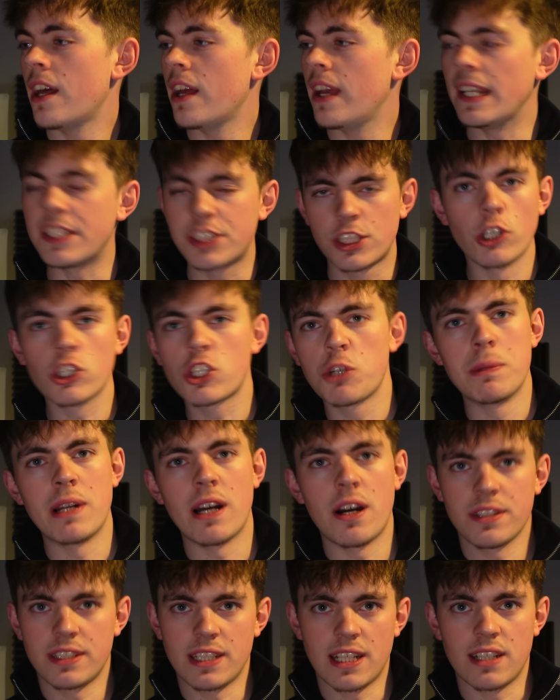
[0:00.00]
It's not coming
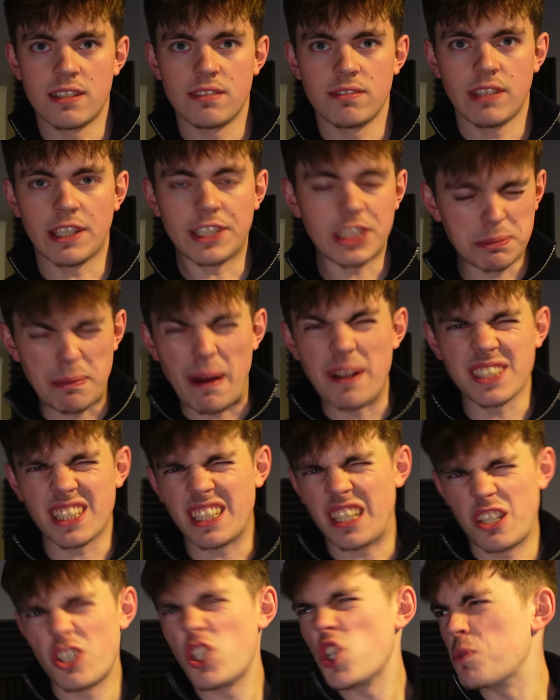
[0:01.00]
out of there. It smells
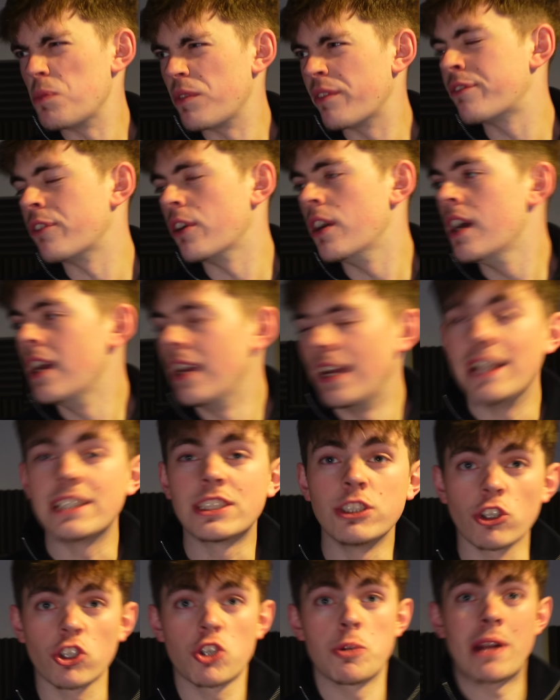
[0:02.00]
like a human foot. It's
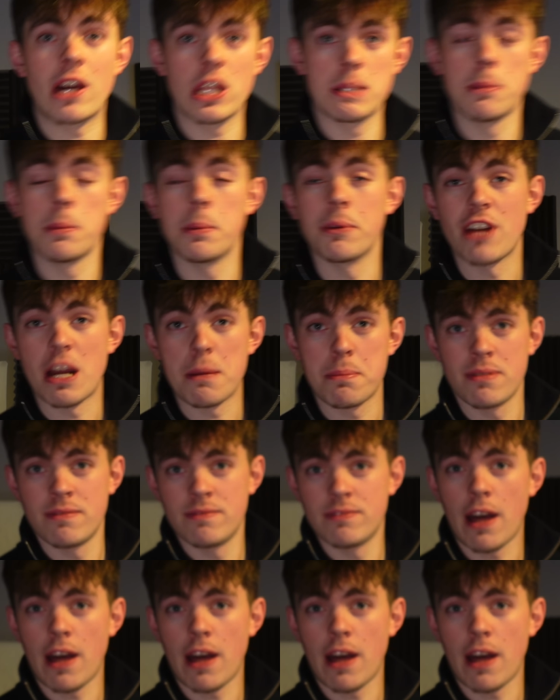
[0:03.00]
not coming out of the bubble wrap.